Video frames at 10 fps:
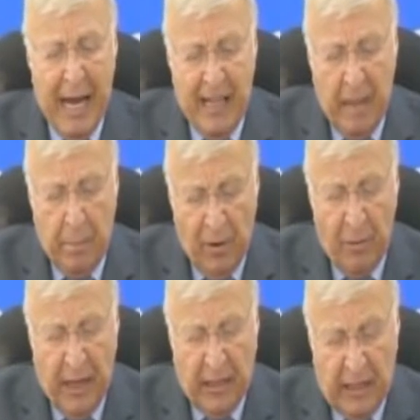and they
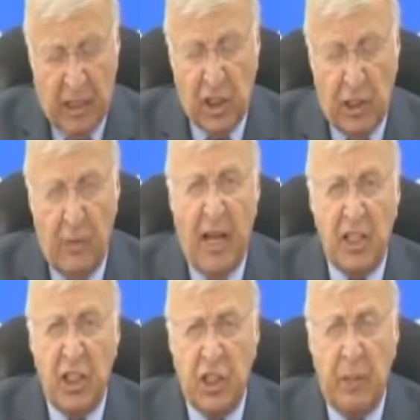bury Michelangelo
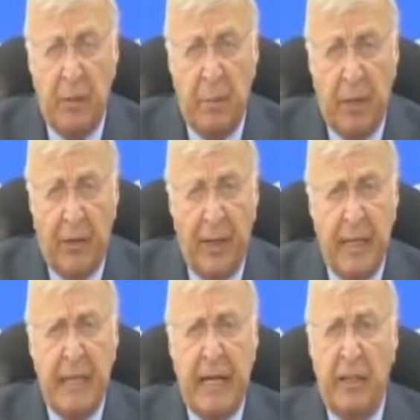as he should be
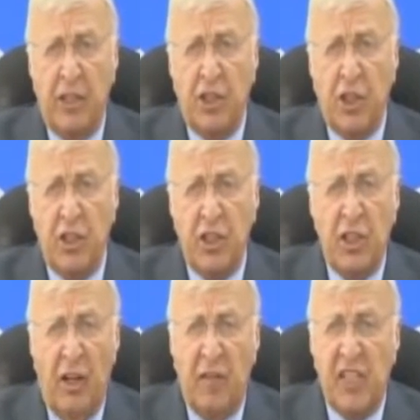buried in the
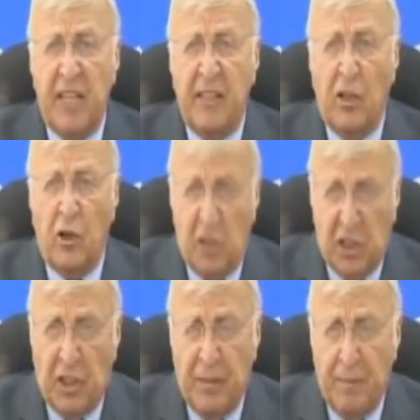church of Santa
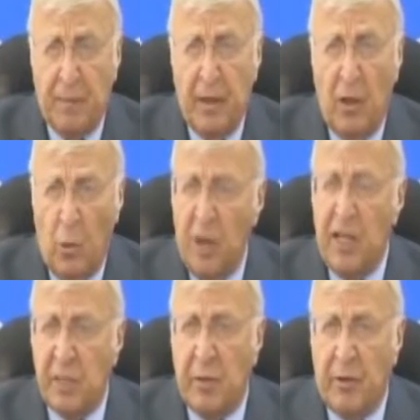Croce, where
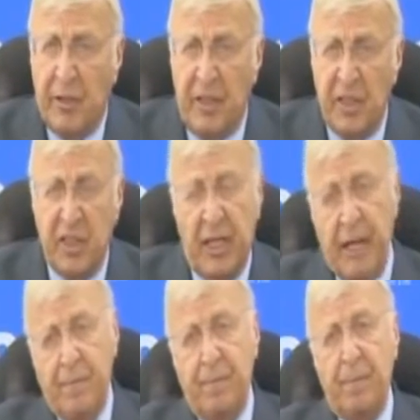he is buried to this
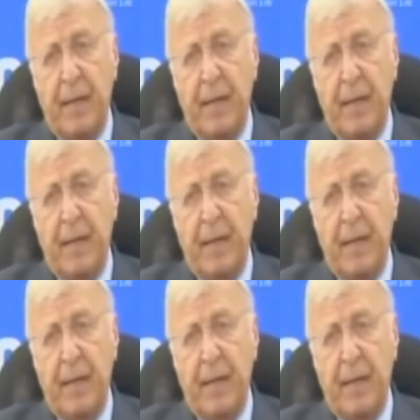day.